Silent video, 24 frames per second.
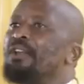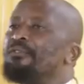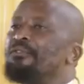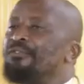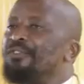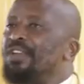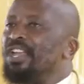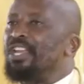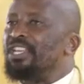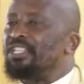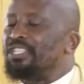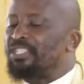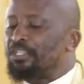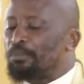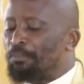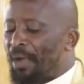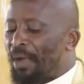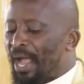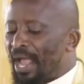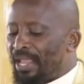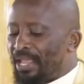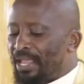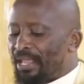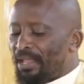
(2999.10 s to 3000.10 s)
are faced
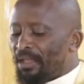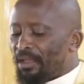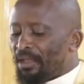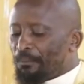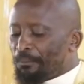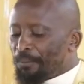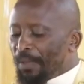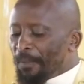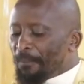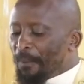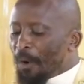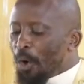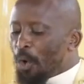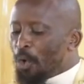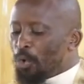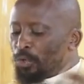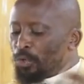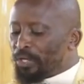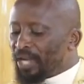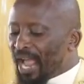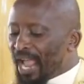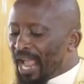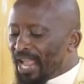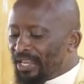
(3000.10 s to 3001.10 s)
by people
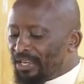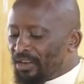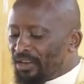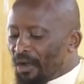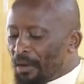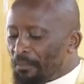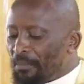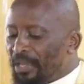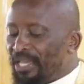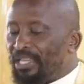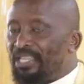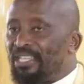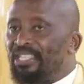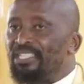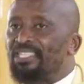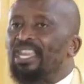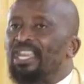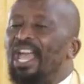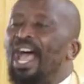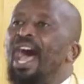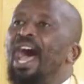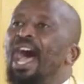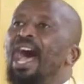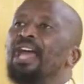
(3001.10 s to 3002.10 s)
who die in our
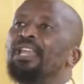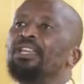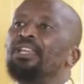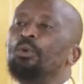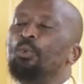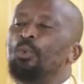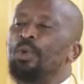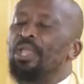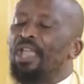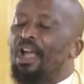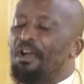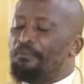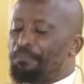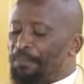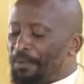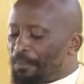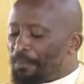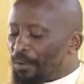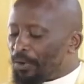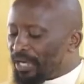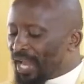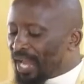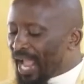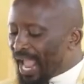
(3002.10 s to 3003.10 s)
midst, and we have
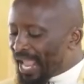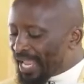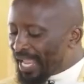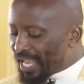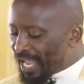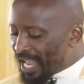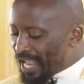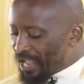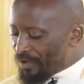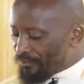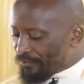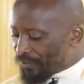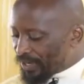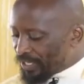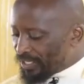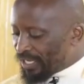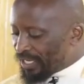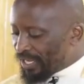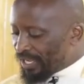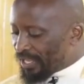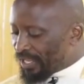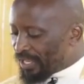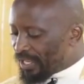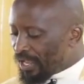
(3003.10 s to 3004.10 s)
people dying every
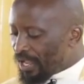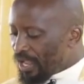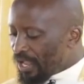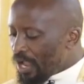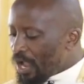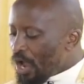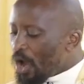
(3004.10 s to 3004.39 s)
day.